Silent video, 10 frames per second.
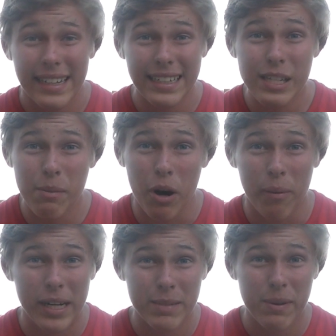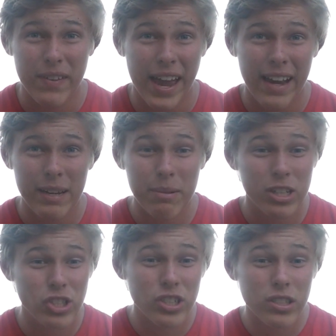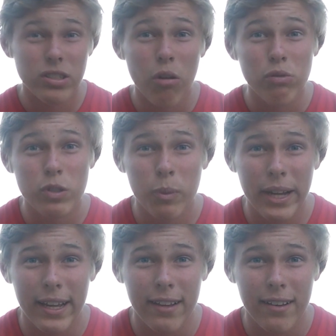Isabel reminds me of Candy because she's so sweet.